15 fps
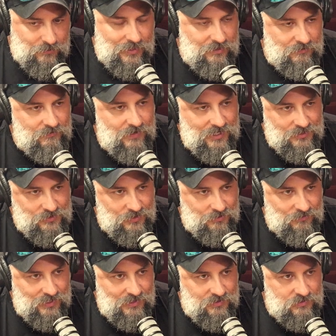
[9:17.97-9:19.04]
manufacturer
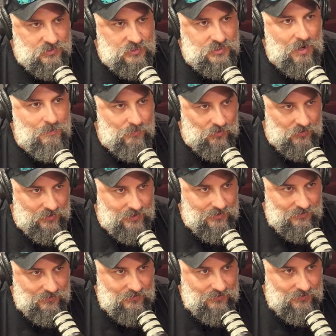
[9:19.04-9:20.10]
if they assemble it
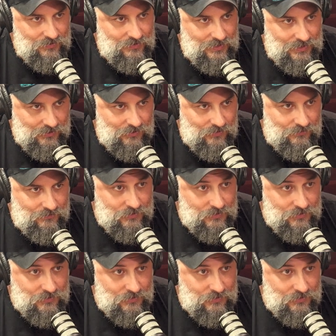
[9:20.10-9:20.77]
here.